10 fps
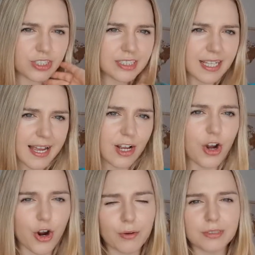staying at
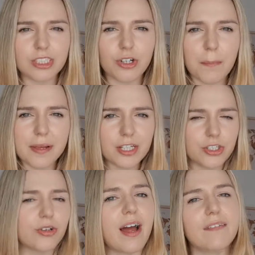home does not mean you
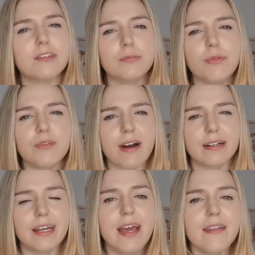don't have to move around.